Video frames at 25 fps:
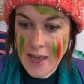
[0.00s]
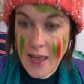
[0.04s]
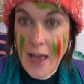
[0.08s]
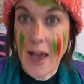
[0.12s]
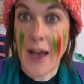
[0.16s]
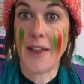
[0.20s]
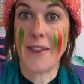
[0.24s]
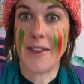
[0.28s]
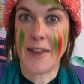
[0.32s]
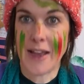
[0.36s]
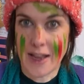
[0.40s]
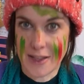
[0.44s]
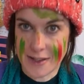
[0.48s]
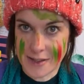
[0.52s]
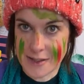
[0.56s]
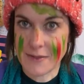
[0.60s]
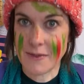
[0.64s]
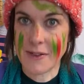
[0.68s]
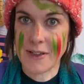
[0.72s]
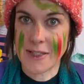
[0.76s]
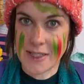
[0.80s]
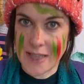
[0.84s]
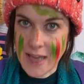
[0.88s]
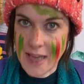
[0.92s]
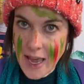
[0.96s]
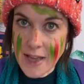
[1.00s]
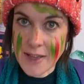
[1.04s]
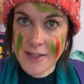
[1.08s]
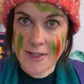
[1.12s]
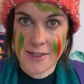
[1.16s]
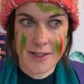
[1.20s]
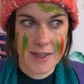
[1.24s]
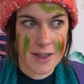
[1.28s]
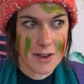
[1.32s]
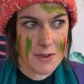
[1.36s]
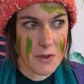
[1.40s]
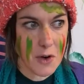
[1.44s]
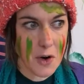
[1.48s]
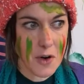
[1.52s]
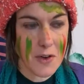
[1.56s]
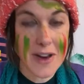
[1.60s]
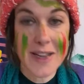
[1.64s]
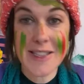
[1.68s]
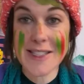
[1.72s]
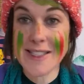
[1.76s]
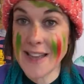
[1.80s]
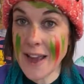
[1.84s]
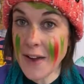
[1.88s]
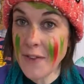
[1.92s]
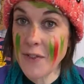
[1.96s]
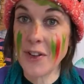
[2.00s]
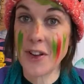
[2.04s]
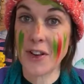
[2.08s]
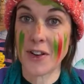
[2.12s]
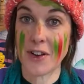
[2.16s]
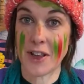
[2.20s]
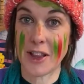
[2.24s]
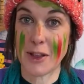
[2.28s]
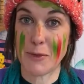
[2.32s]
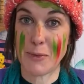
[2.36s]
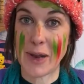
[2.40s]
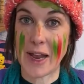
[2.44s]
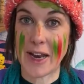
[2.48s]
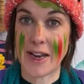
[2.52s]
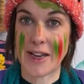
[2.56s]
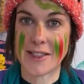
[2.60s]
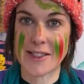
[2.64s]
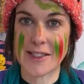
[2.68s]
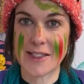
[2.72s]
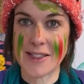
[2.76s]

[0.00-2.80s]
And the answer is yes, the Aurora is definitely on other planets.